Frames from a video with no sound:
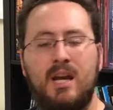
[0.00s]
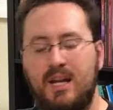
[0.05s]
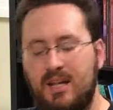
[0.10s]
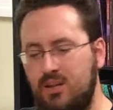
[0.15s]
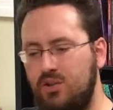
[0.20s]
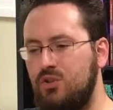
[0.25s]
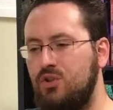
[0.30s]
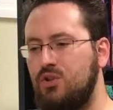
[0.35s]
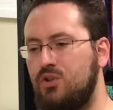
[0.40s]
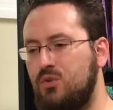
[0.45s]

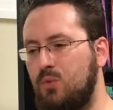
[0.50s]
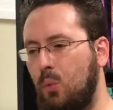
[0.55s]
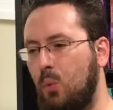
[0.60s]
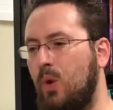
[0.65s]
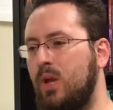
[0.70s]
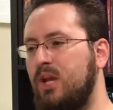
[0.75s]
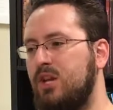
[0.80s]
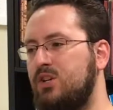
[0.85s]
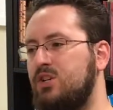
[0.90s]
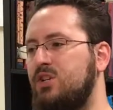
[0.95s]
and you just
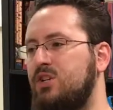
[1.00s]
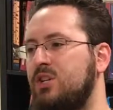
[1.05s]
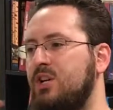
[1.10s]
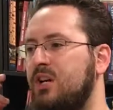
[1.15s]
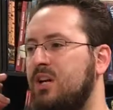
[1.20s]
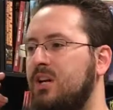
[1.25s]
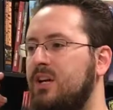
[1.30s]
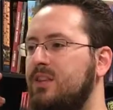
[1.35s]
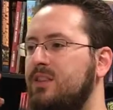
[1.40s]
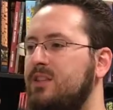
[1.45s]
wish
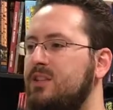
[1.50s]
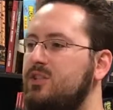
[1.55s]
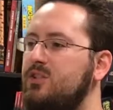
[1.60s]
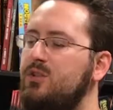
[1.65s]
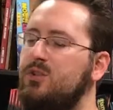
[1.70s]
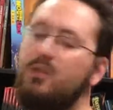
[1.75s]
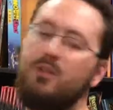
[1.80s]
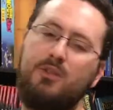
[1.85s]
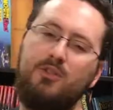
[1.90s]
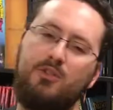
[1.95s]
that
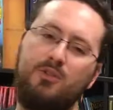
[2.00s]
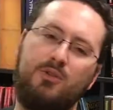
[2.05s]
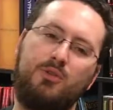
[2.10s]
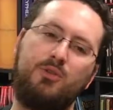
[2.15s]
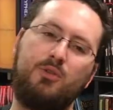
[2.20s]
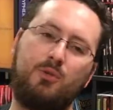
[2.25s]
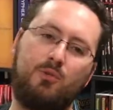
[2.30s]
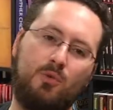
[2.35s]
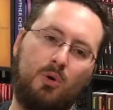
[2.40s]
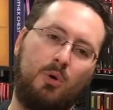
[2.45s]
you could do
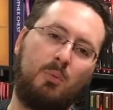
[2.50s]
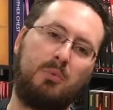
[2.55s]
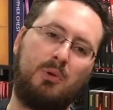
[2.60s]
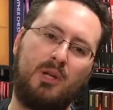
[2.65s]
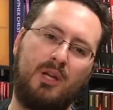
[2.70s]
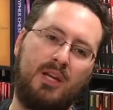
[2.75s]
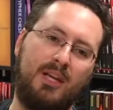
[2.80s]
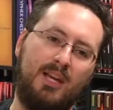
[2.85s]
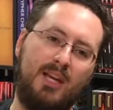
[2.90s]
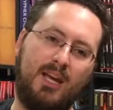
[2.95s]
your
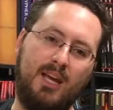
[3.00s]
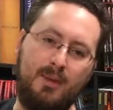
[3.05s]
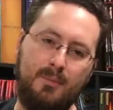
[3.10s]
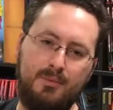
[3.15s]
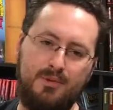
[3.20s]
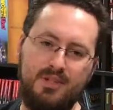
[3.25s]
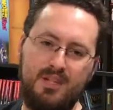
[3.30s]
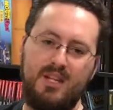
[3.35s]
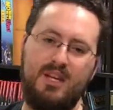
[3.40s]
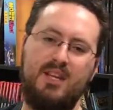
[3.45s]
role-playing
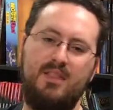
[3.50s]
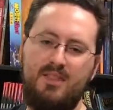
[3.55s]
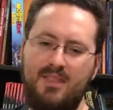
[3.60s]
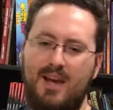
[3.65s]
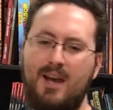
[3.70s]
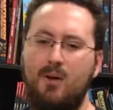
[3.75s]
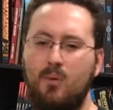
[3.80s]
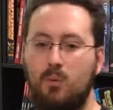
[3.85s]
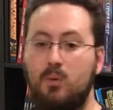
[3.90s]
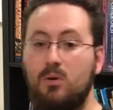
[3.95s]
games in
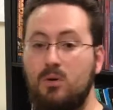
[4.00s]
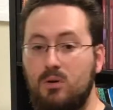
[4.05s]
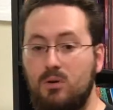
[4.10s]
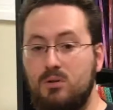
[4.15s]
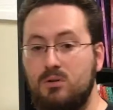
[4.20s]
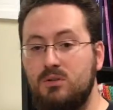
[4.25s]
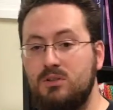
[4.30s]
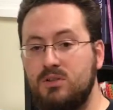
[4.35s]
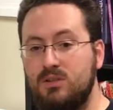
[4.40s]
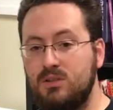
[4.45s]
that
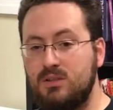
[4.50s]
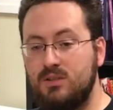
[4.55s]
world?